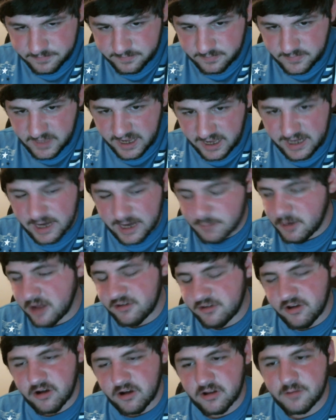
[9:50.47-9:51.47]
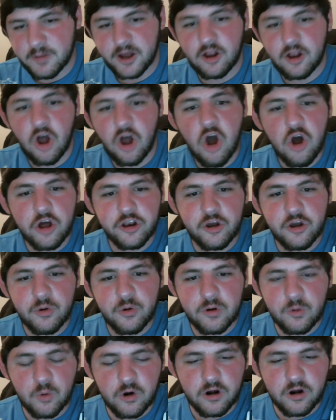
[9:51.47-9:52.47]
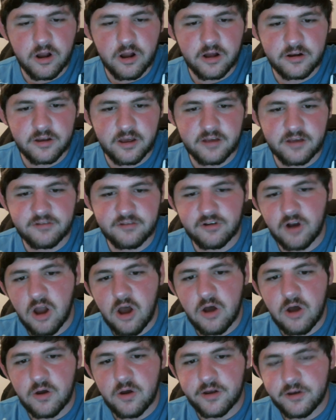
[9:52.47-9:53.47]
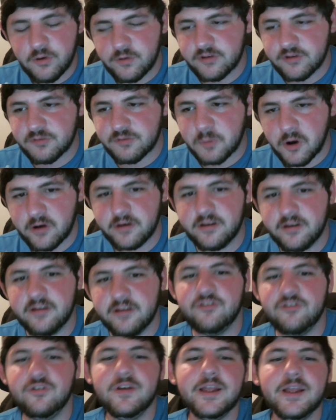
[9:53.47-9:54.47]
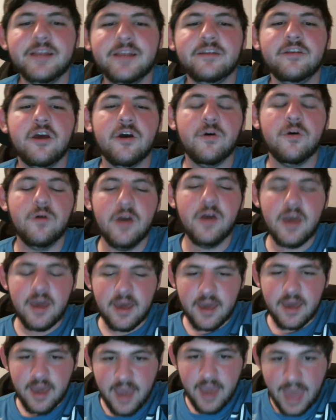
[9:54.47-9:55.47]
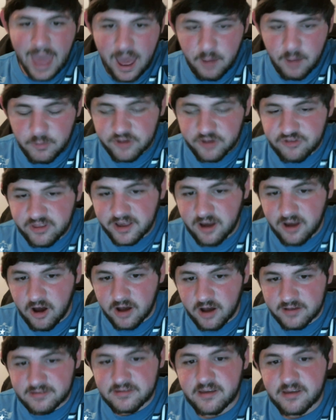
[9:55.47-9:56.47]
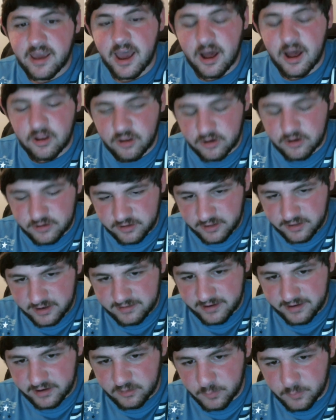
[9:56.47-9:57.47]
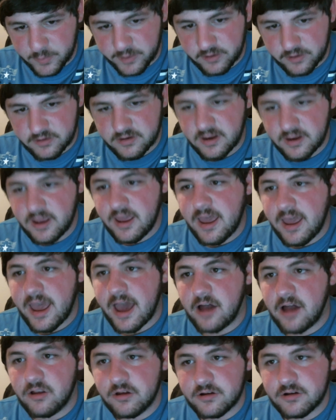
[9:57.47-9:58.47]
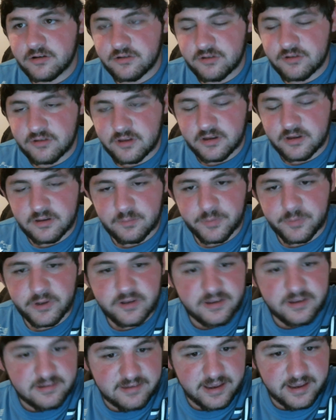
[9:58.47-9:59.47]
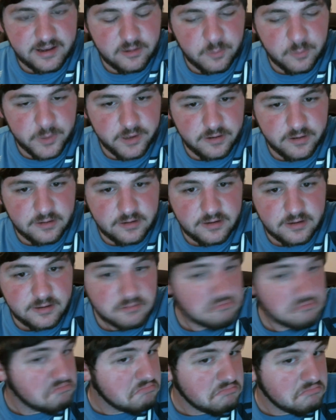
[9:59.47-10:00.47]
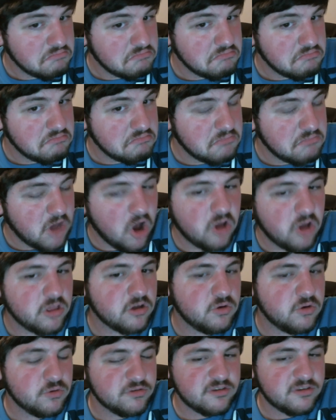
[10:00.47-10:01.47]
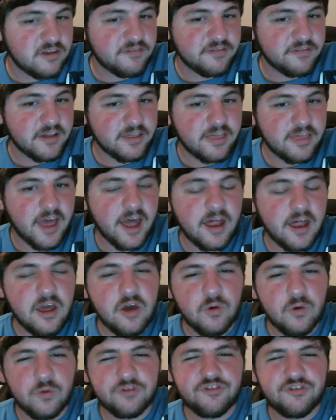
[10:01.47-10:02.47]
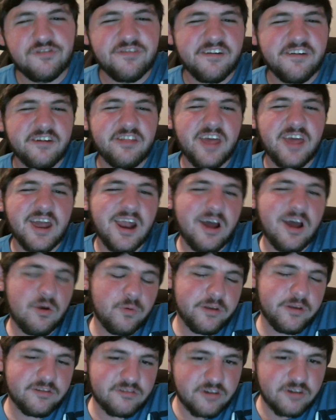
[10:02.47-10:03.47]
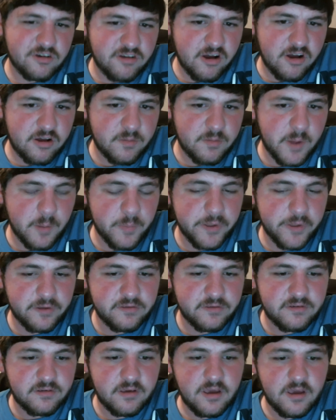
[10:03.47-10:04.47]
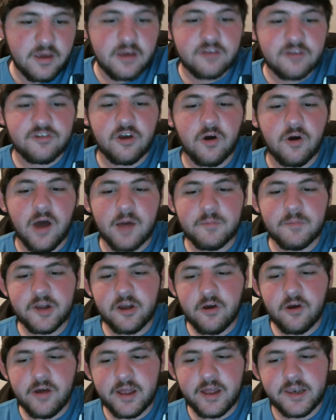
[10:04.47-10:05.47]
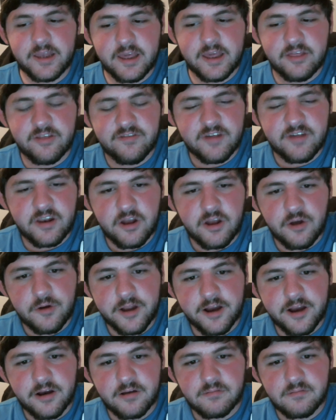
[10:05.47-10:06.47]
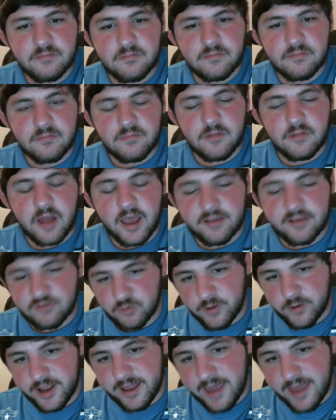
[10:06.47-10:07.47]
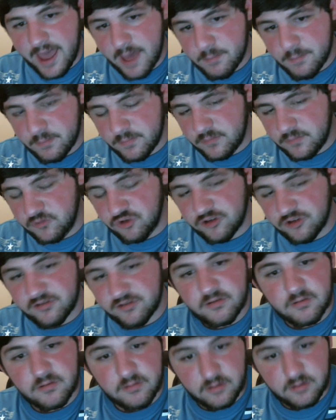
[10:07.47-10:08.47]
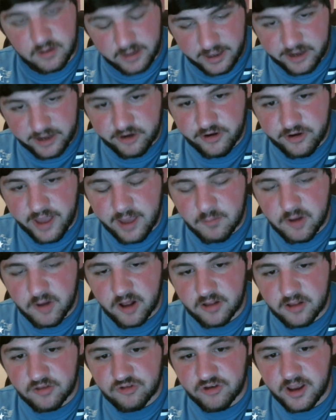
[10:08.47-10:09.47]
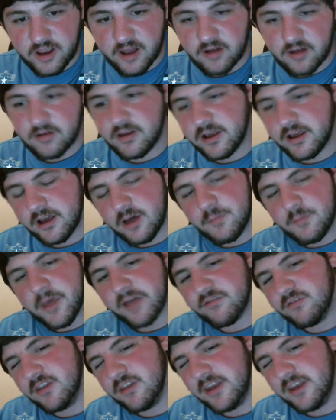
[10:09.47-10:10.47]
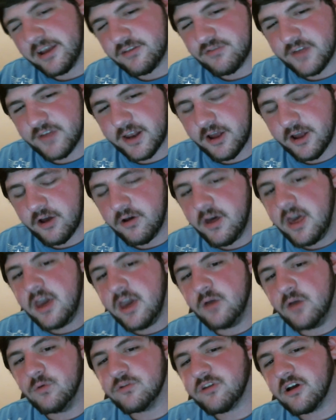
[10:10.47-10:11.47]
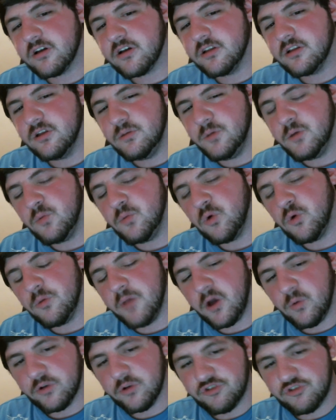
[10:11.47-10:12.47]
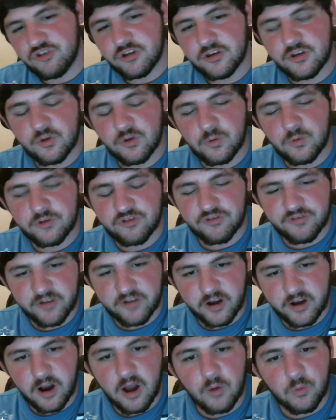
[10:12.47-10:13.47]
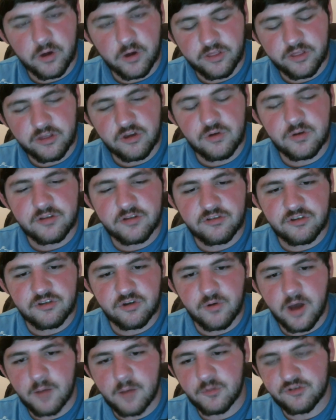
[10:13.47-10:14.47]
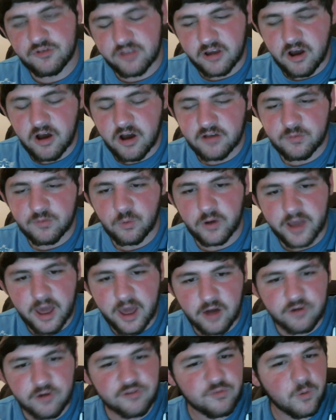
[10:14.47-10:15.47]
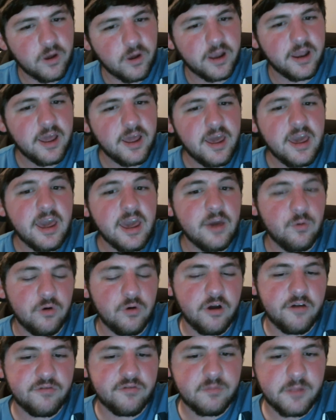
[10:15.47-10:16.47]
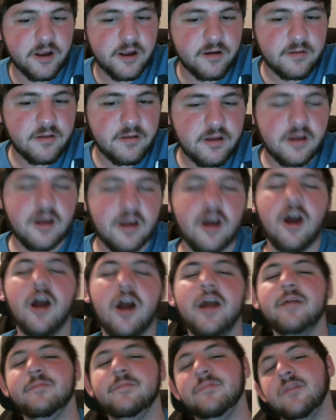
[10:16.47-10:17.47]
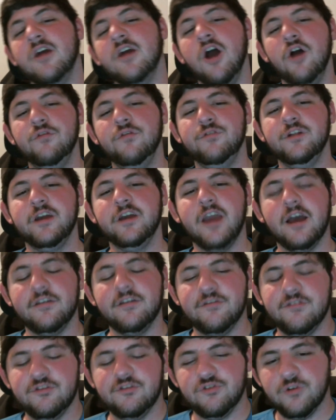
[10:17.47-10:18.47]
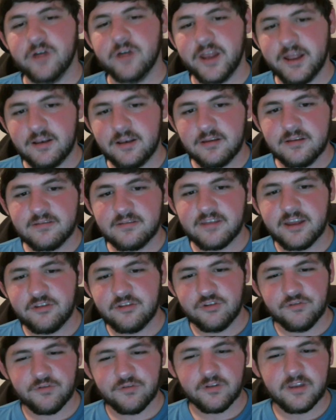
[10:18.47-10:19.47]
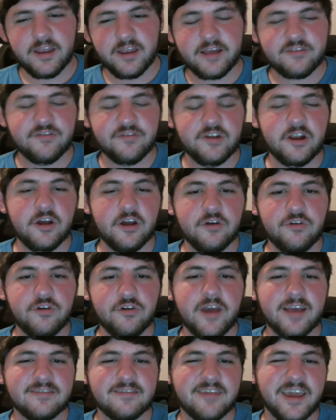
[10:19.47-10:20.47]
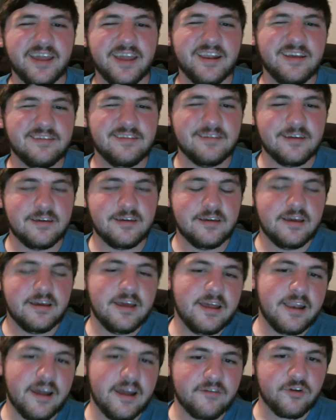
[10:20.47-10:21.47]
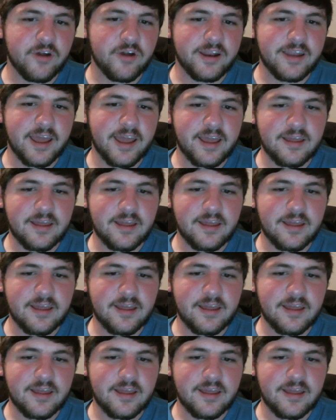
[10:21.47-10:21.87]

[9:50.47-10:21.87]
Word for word: And I'm not talking about, oh, I know what a warthog does, or oh, I know what a Spartan does. You need to know how much they cost, how long do they take to build, how long do the buildings take to build, all the cool stuff like that. Once you figure out, we can start talking about builds. So I'm going to go ahead and end the video here. as a recap, just get your game knowledge down and come back for the next video, and we'll talk a little bit more about what you can do once you figure out what the units do, how much they cost, what counters what, and we'll go from there. All right, hopefully you guys have enjoyed it. Stay tuned for the next video. You guys take it easy and have a great day.